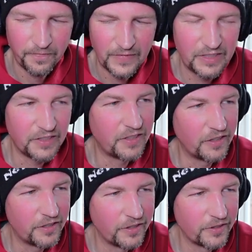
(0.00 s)

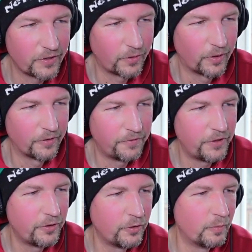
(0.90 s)
decisions or a
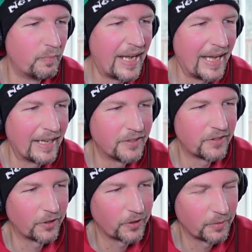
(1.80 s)
few bad
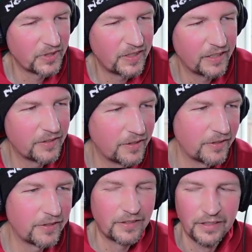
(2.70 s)

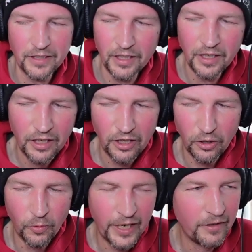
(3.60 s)
circumstances
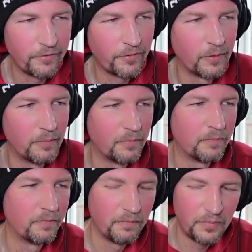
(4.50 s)
away from
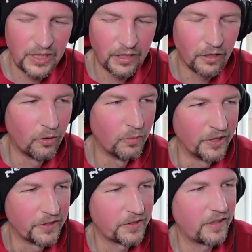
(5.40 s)
being
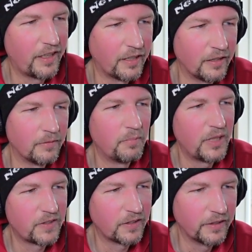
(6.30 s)
homeless and
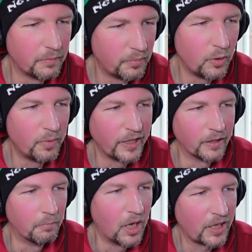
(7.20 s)
basically pooping in
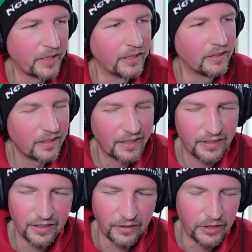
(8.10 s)
a bucket. I
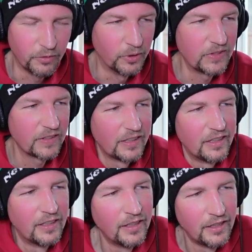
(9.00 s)
think he was
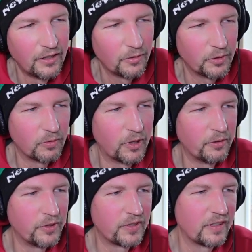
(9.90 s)
what
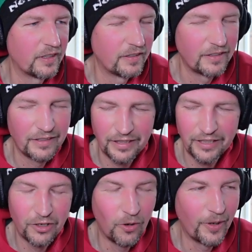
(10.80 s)
he was
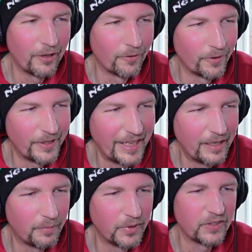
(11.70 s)
going over in that
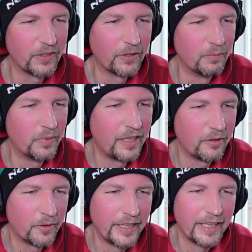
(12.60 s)
episode. But
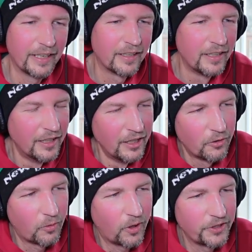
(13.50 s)
anyway, yeah,
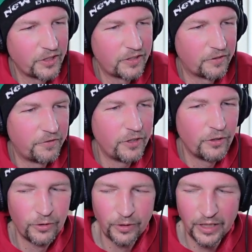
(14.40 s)
we're all just a few